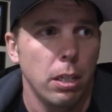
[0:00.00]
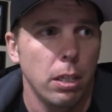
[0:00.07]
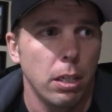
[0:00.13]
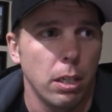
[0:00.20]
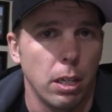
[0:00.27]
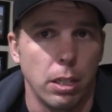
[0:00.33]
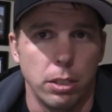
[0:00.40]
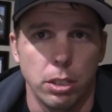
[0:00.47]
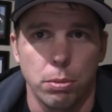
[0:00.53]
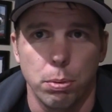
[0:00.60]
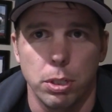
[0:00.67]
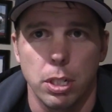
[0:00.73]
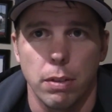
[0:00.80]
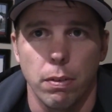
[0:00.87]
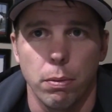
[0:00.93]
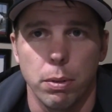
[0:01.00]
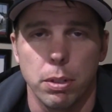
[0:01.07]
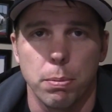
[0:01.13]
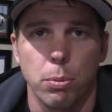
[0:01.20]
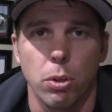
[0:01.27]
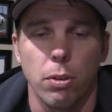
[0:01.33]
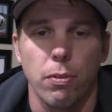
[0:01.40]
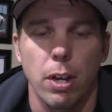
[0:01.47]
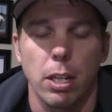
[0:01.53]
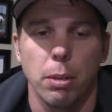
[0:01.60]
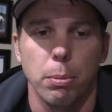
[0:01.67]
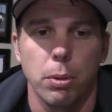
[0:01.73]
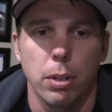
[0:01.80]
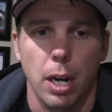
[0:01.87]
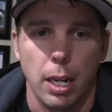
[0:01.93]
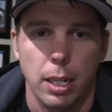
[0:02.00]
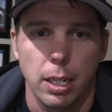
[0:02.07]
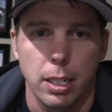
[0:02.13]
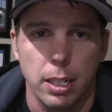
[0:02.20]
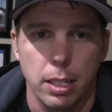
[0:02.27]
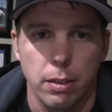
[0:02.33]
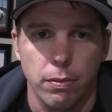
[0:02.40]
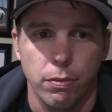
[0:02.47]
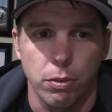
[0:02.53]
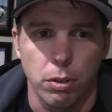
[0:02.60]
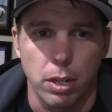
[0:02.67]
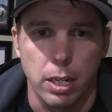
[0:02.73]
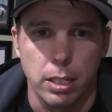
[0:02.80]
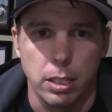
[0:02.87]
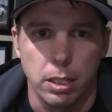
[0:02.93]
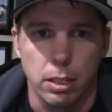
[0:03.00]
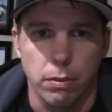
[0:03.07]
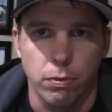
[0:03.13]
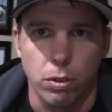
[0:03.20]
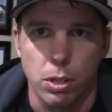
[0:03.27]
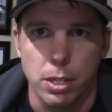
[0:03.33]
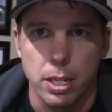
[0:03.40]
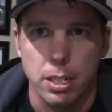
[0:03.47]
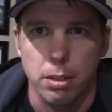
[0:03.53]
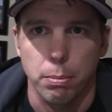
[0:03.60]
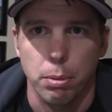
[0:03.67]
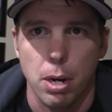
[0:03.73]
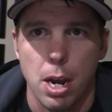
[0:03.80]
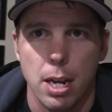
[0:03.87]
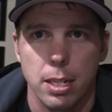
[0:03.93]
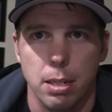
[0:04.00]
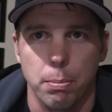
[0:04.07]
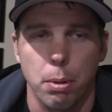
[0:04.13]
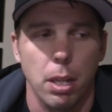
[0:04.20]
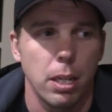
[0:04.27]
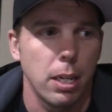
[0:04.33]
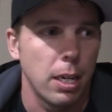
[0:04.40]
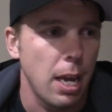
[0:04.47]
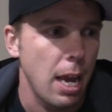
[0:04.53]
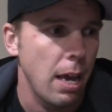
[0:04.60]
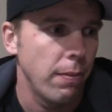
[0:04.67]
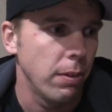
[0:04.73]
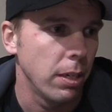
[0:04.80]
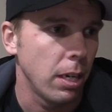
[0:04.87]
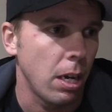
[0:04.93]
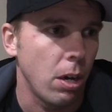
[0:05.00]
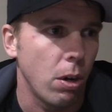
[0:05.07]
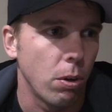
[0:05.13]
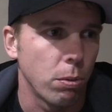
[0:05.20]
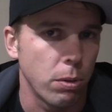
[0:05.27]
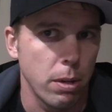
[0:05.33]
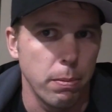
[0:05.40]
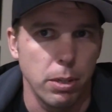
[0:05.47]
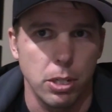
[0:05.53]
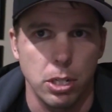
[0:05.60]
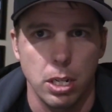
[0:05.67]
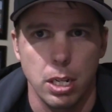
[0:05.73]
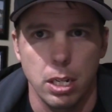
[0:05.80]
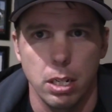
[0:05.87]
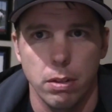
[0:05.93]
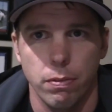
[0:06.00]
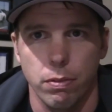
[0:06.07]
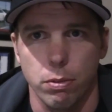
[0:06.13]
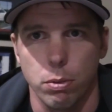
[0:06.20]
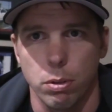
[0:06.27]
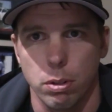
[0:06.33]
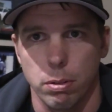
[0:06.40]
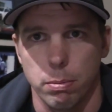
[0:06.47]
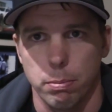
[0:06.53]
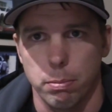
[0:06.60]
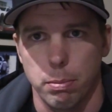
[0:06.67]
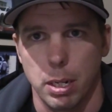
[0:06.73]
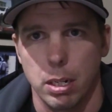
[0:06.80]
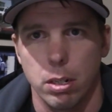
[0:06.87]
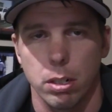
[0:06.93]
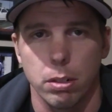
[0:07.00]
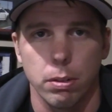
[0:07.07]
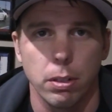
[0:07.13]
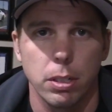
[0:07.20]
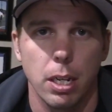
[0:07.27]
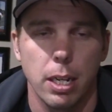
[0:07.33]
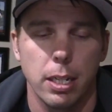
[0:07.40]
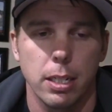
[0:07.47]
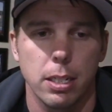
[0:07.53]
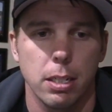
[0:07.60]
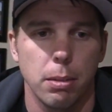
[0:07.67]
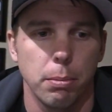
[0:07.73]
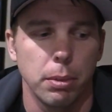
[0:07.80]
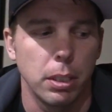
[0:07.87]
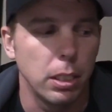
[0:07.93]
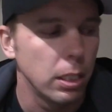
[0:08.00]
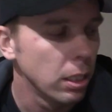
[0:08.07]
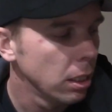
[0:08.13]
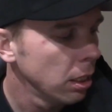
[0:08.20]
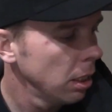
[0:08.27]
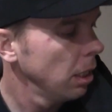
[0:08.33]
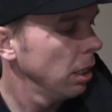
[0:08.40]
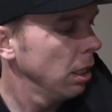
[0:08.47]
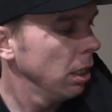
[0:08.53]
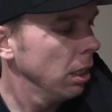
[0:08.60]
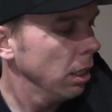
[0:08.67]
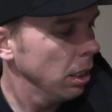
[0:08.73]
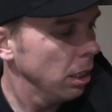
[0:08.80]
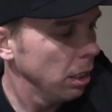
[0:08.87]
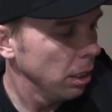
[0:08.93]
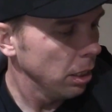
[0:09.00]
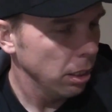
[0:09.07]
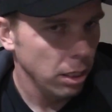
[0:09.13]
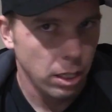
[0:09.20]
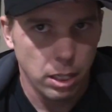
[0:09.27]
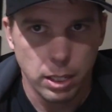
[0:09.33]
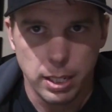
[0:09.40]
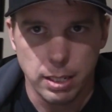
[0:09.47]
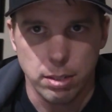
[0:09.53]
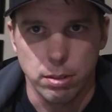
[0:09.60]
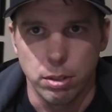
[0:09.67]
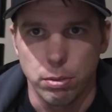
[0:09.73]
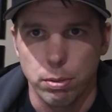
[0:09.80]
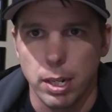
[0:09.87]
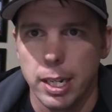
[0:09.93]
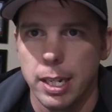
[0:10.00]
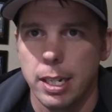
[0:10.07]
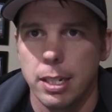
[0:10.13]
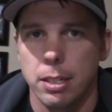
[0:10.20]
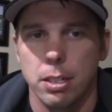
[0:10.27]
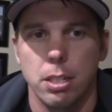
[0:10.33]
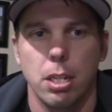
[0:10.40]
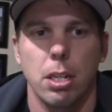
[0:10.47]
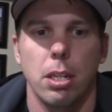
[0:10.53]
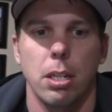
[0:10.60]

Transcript: just whichever one's more available and I can get for a decent price. I'm probably going to have it all remachined for my current rotating assembly. Get some new rings,